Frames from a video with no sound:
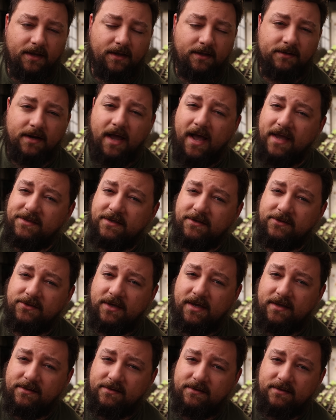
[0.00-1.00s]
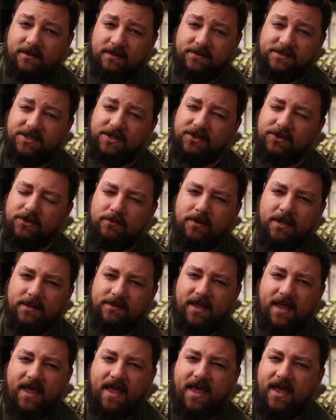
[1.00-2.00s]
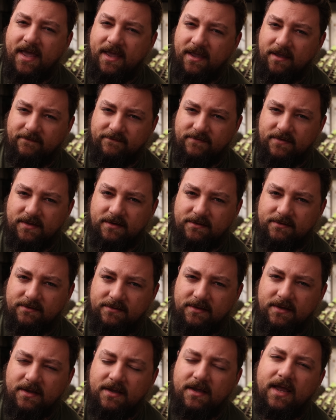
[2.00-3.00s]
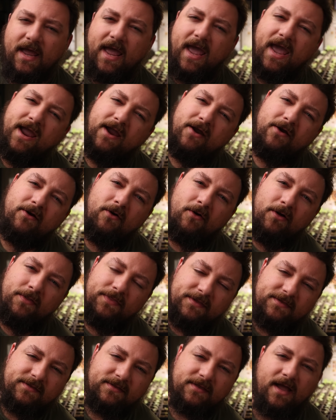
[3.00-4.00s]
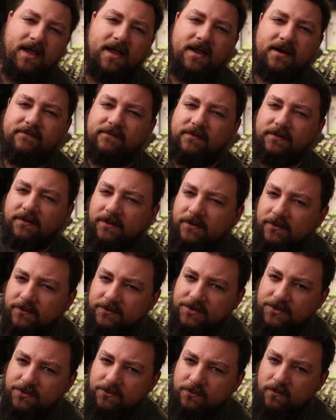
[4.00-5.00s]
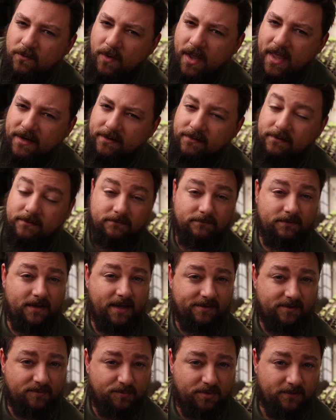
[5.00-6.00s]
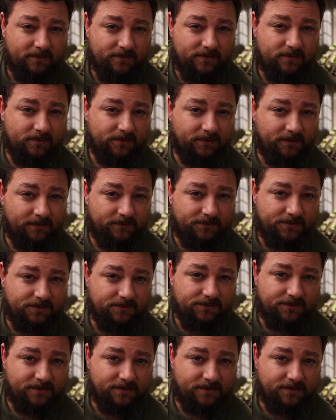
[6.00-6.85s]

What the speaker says: And I suggest, until you get the hang of this, err on the side of a little too wet as opposed to a little too